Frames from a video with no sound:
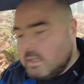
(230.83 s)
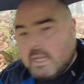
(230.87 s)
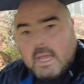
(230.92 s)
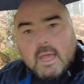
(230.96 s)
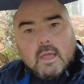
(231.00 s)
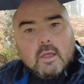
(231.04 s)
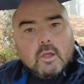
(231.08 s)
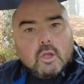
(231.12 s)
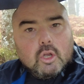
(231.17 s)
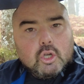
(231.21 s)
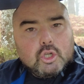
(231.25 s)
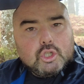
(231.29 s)

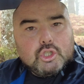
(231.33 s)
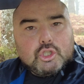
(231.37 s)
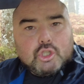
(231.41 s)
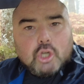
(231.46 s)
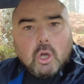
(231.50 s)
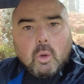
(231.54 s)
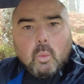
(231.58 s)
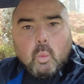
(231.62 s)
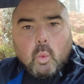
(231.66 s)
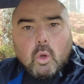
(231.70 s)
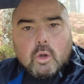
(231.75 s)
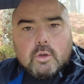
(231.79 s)
yeah,
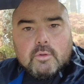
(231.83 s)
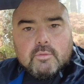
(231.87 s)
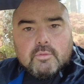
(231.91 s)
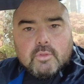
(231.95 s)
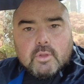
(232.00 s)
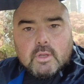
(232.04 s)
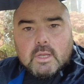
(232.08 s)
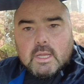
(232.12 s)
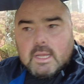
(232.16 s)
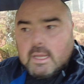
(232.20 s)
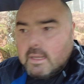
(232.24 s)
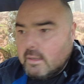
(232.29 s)
shot one of
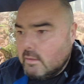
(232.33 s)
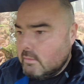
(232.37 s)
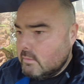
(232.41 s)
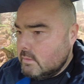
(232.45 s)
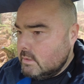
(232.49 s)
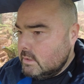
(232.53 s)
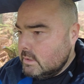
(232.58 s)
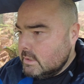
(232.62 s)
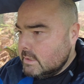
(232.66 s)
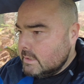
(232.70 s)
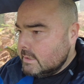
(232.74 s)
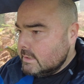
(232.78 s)
the day,
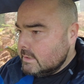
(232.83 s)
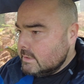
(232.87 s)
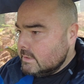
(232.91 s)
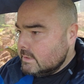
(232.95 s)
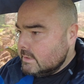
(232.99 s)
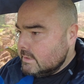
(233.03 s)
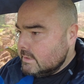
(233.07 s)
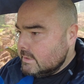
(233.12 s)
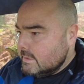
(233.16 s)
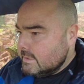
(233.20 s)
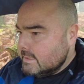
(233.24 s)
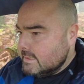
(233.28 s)

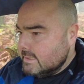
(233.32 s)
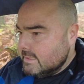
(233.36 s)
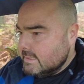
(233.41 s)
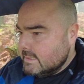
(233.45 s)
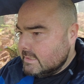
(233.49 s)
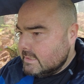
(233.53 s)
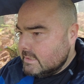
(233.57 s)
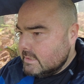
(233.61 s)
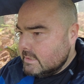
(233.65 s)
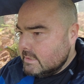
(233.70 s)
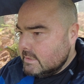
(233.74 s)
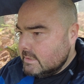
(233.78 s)

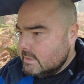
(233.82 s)
and